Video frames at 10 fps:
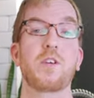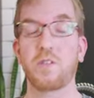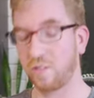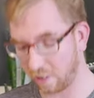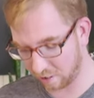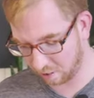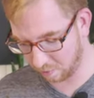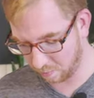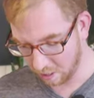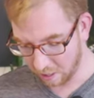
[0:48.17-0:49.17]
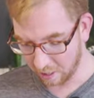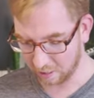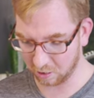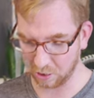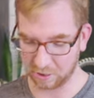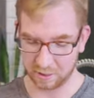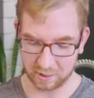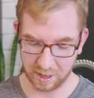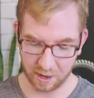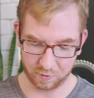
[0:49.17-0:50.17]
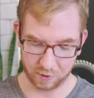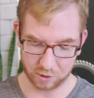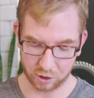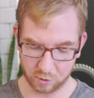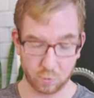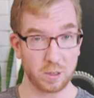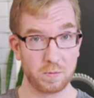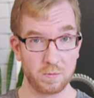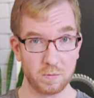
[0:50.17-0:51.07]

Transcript: your system as long as it's half inch and would,